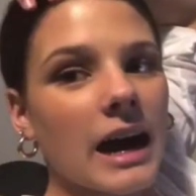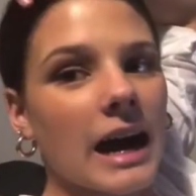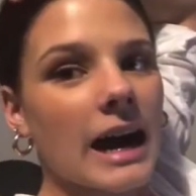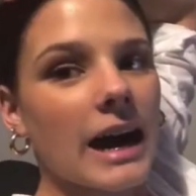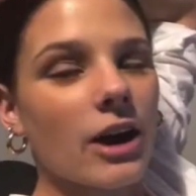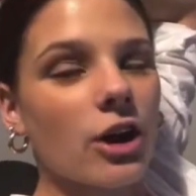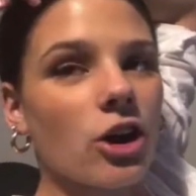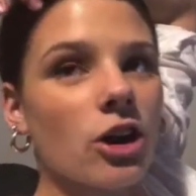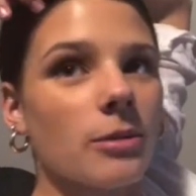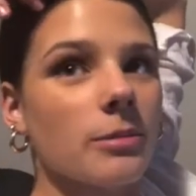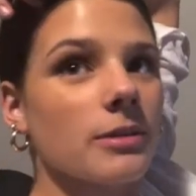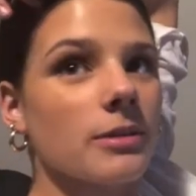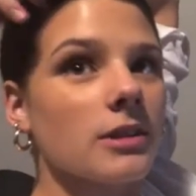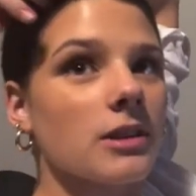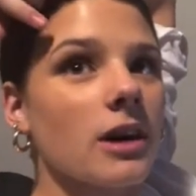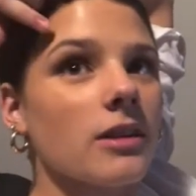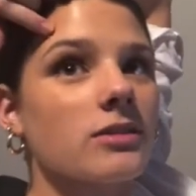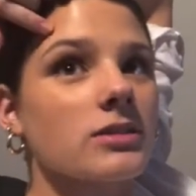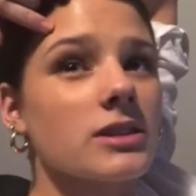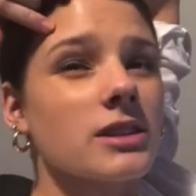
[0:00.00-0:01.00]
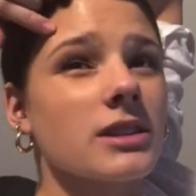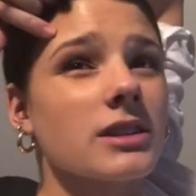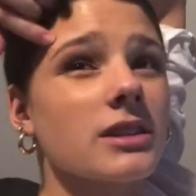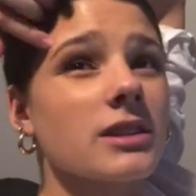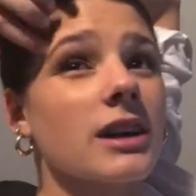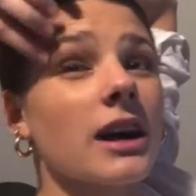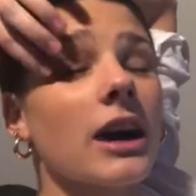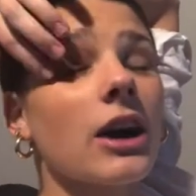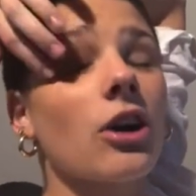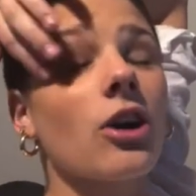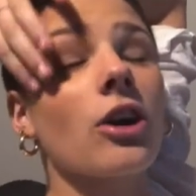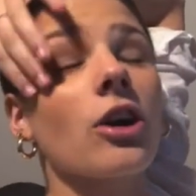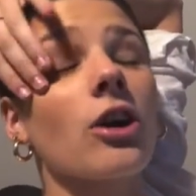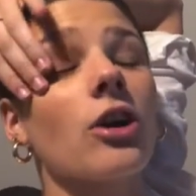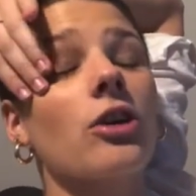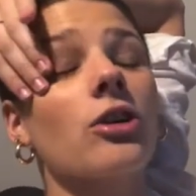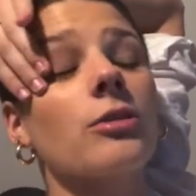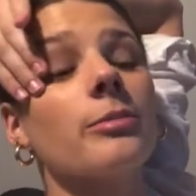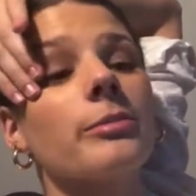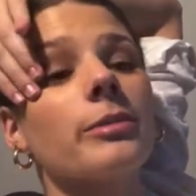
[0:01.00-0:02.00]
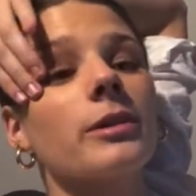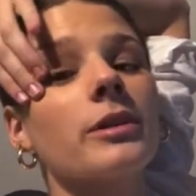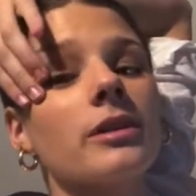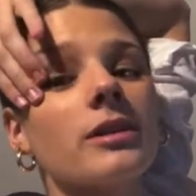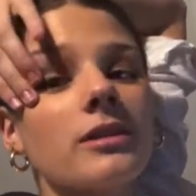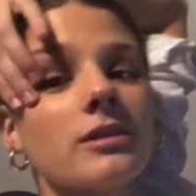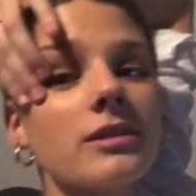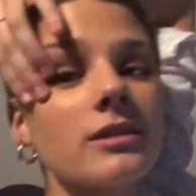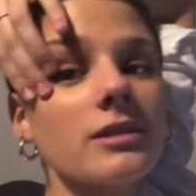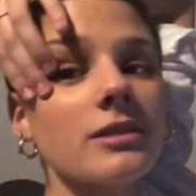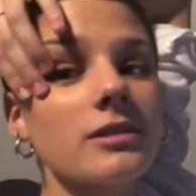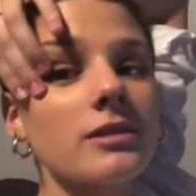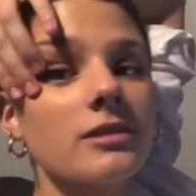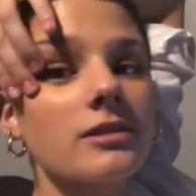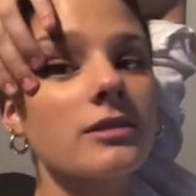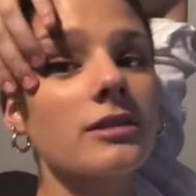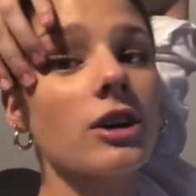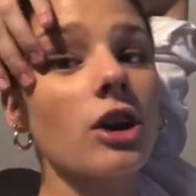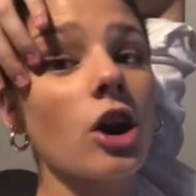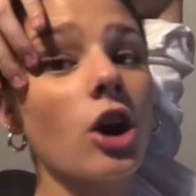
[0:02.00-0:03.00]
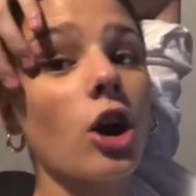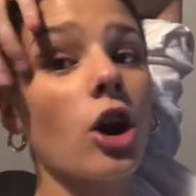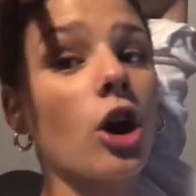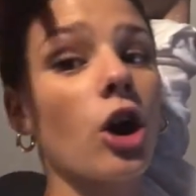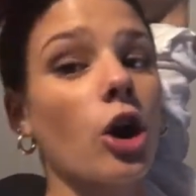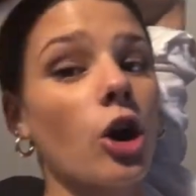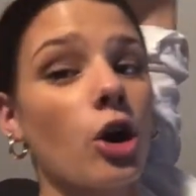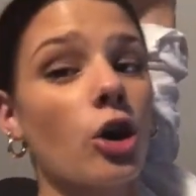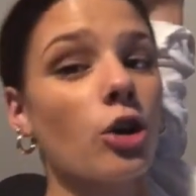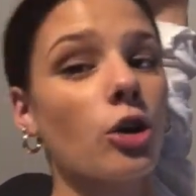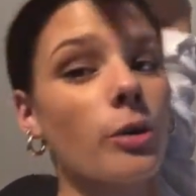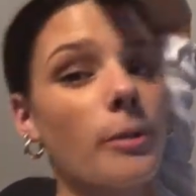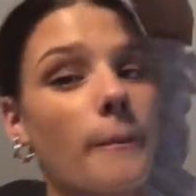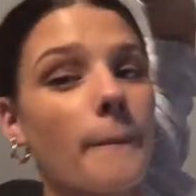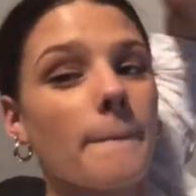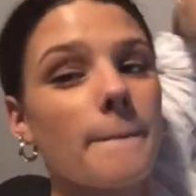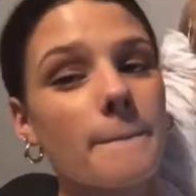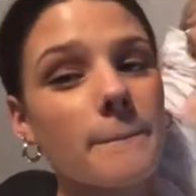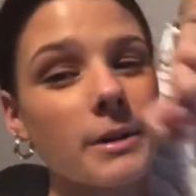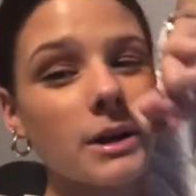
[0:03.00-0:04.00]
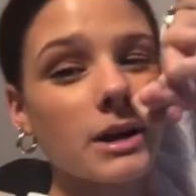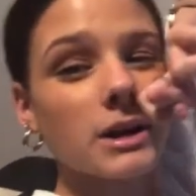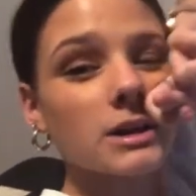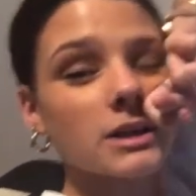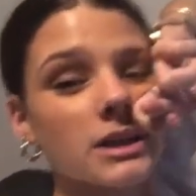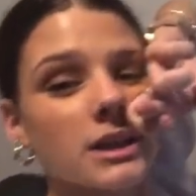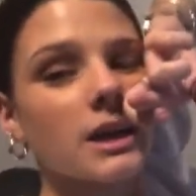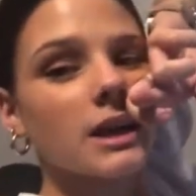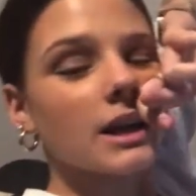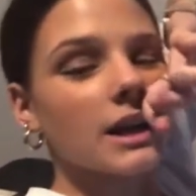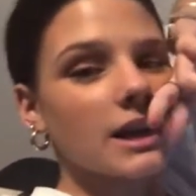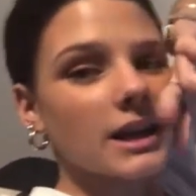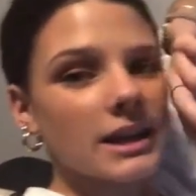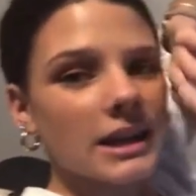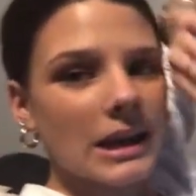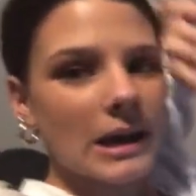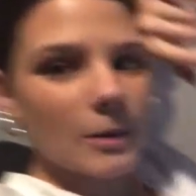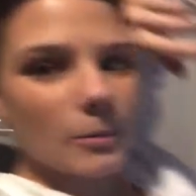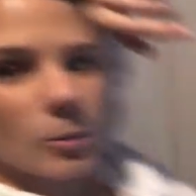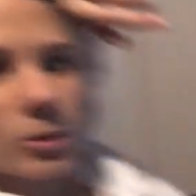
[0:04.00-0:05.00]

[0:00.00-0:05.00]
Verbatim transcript: I hope he loves it I hope, hope. Oh now I'm